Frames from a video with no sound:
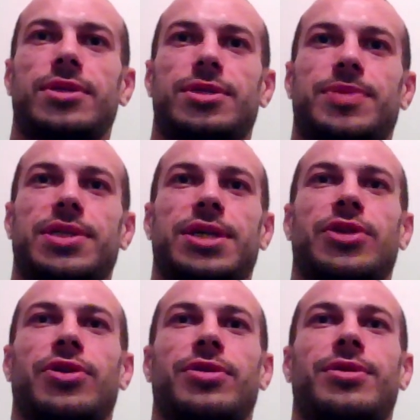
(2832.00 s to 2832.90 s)
Just because I
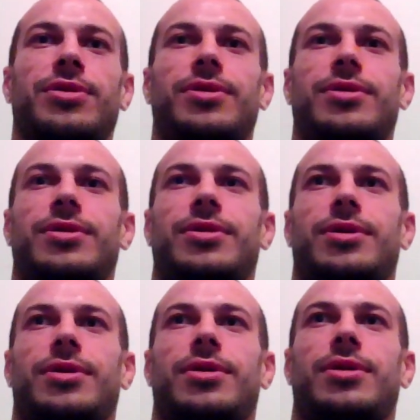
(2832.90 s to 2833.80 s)
know
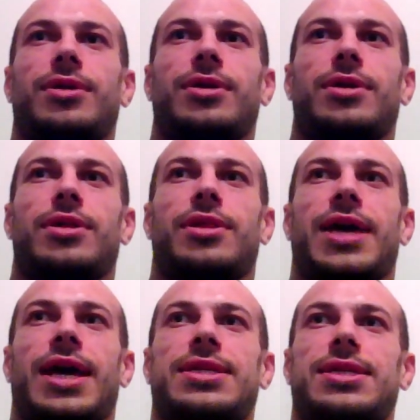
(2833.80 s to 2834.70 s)

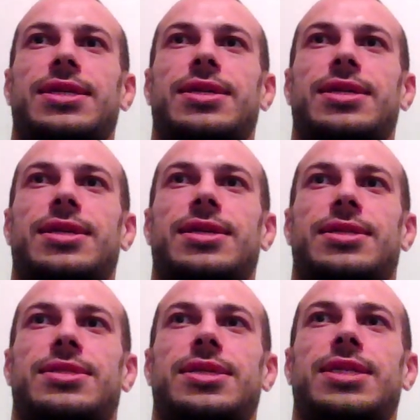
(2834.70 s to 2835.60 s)
that
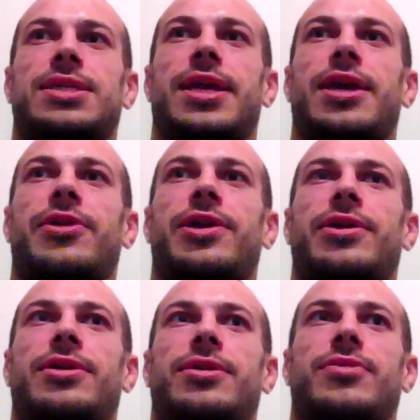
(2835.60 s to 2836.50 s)
it's an
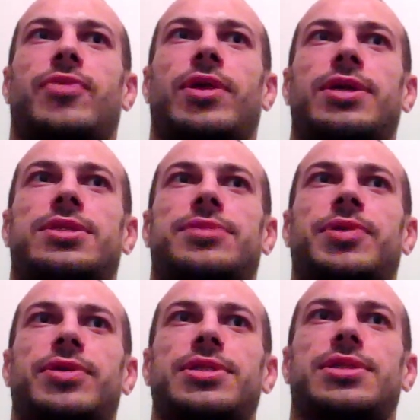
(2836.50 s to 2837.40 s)
area. Well, to
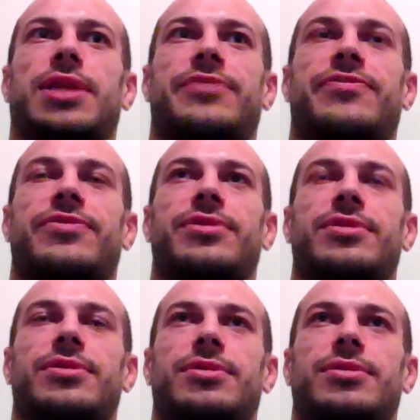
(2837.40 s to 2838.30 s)
be honest, like for
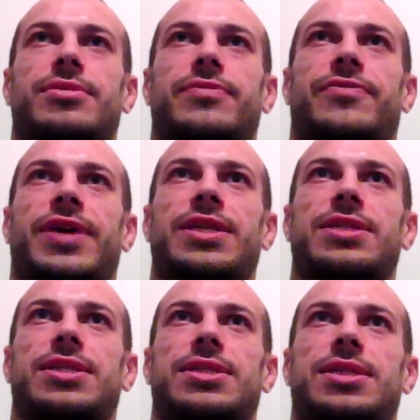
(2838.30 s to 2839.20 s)

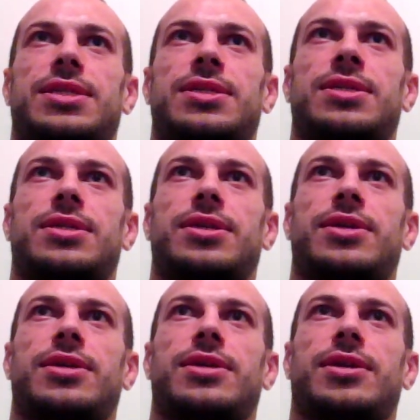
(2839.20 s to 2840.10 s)

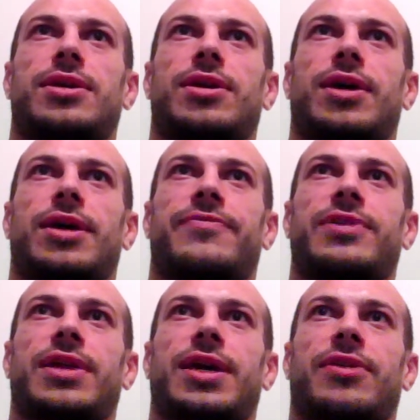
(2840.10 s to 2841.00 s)
ADCC, I
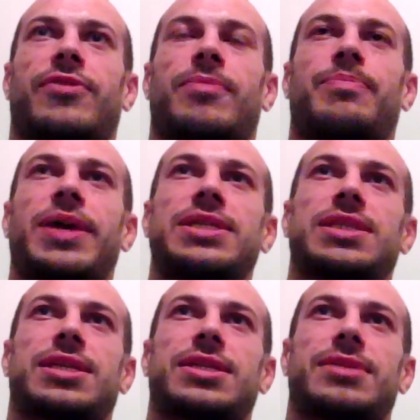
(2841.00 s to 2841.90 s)
feel like I'm
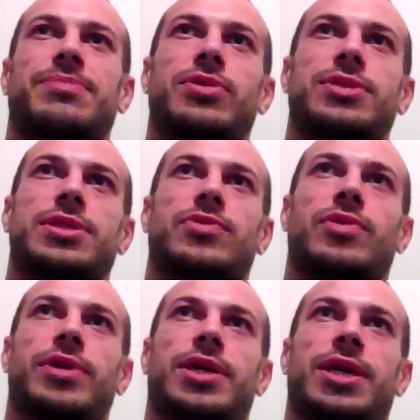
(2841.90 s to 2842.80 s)
basically mostly
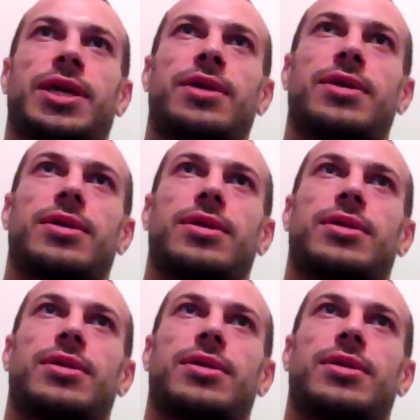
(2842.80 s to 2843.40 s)
working